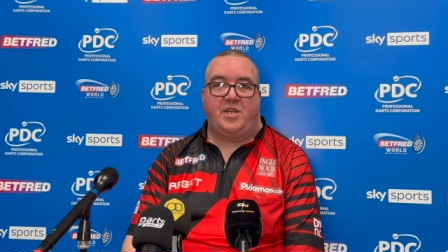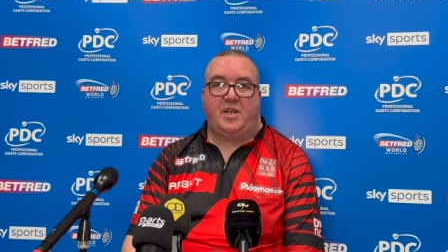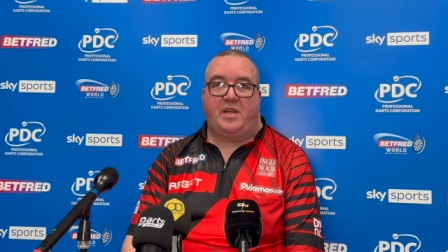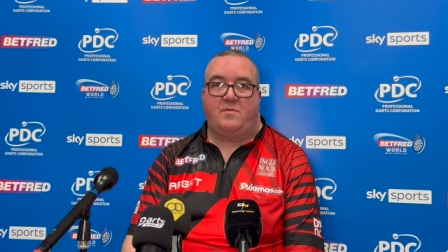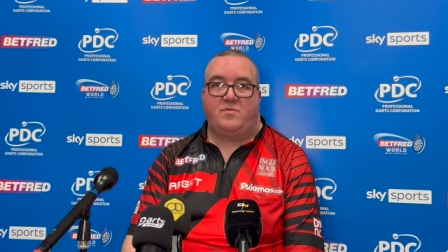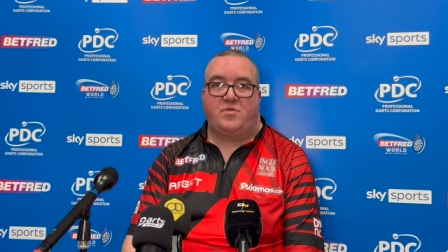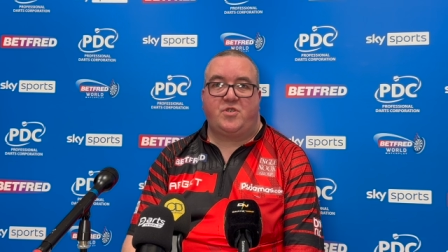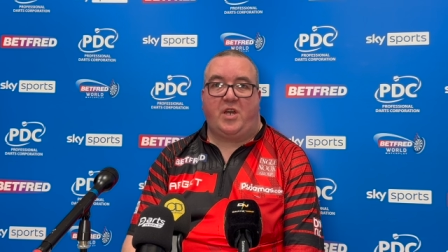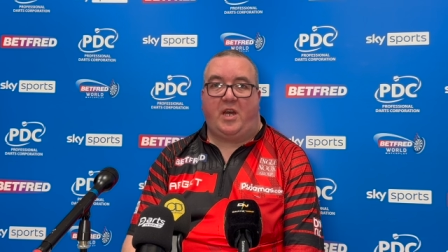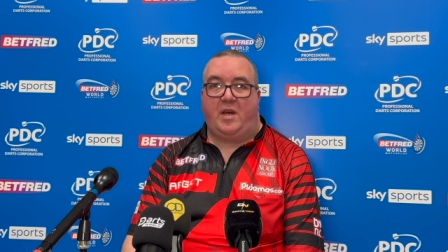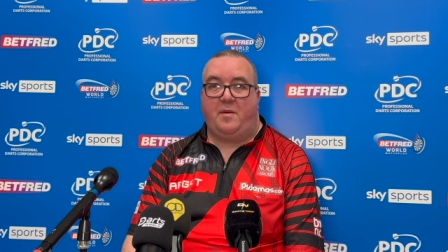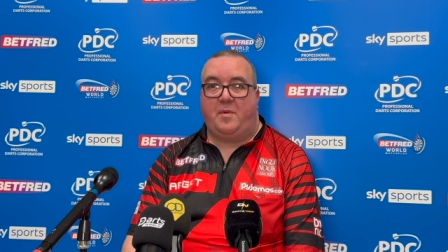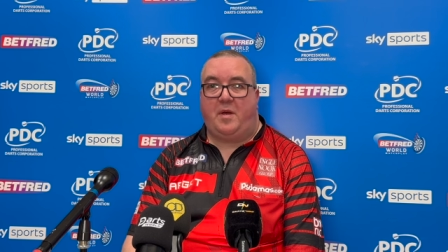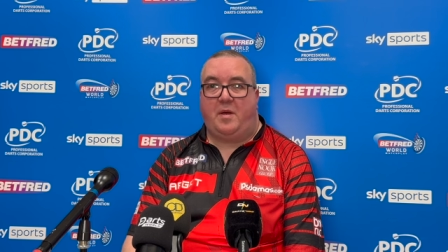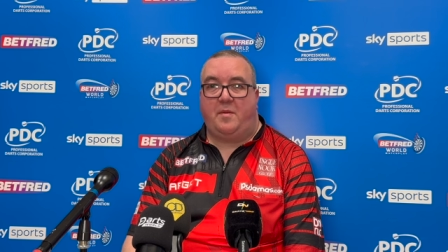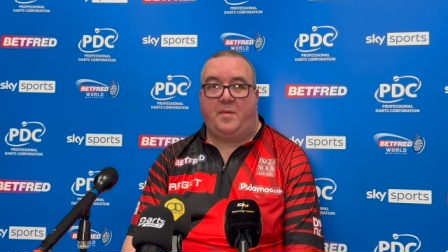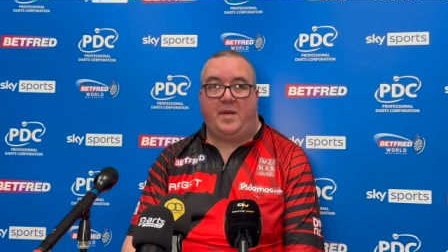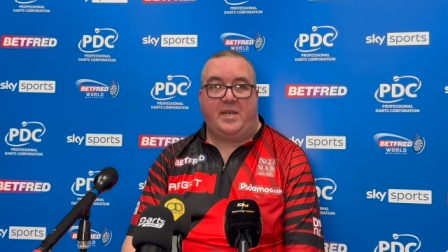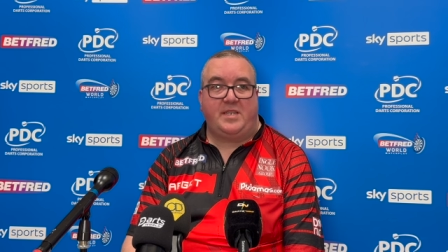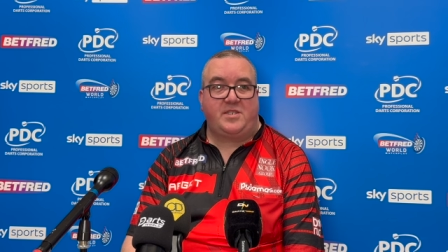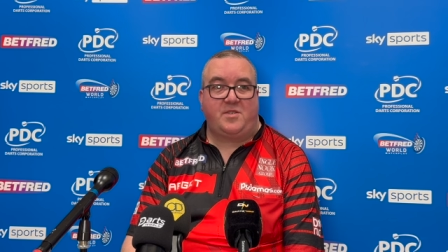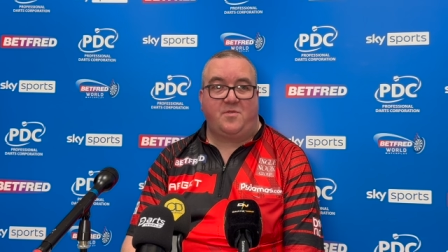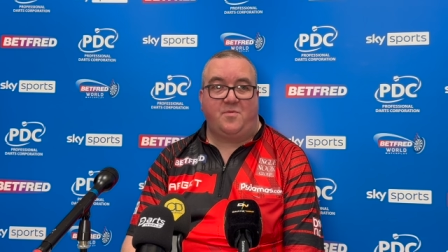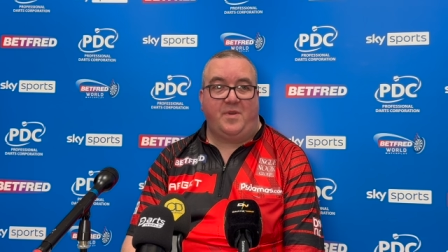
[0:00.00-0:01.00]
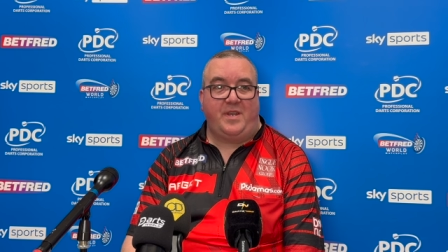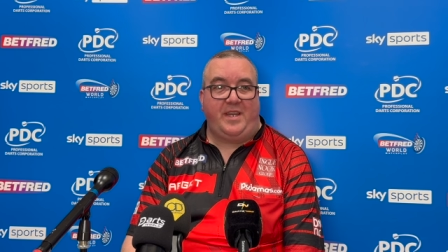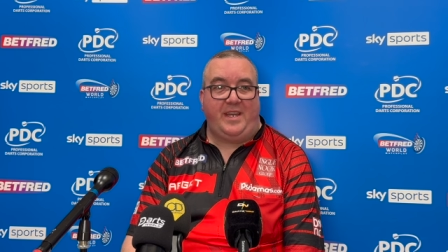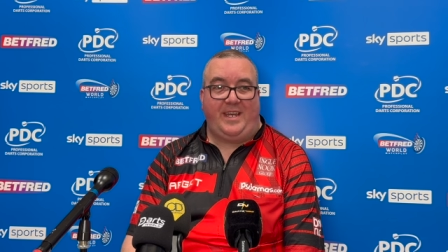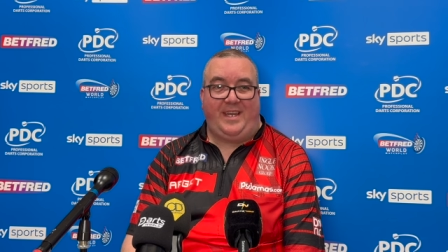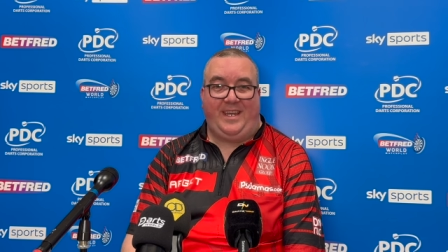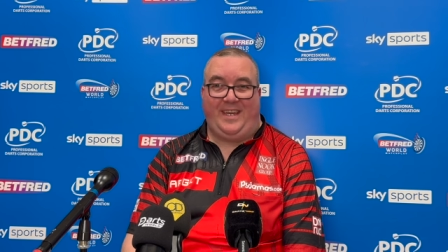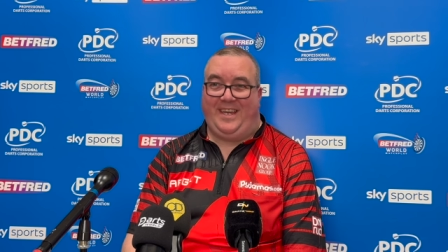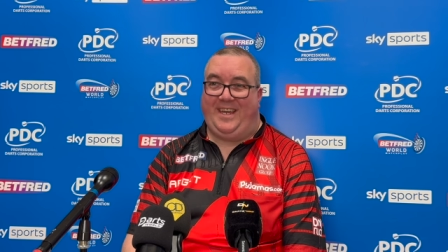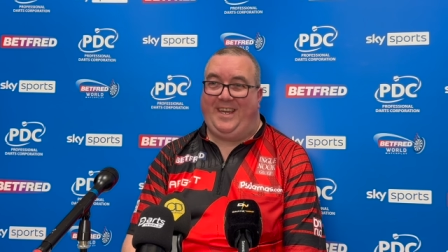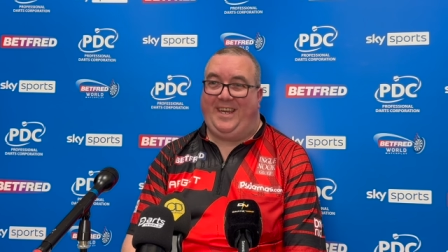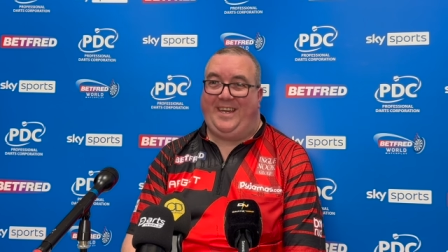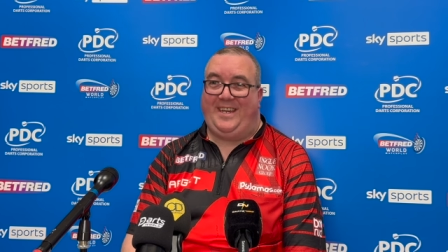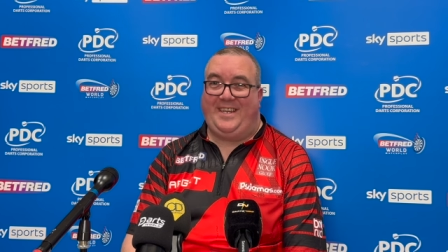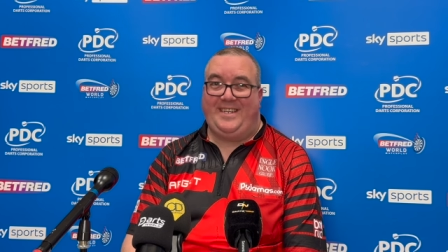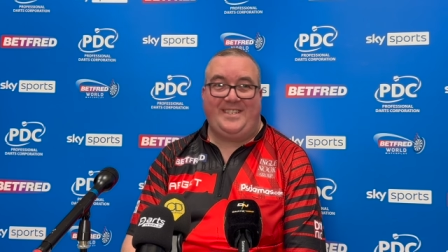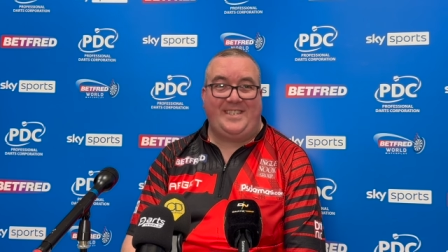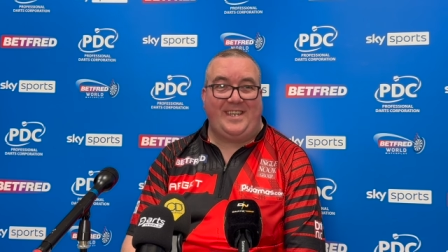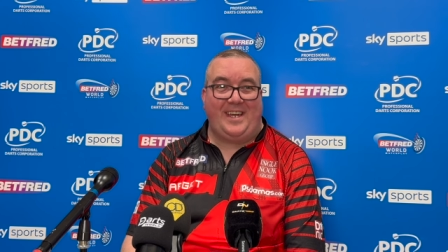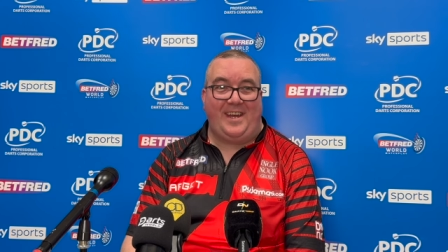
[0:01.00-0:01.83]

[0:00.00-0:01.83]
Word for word: and I'm trying my best to win each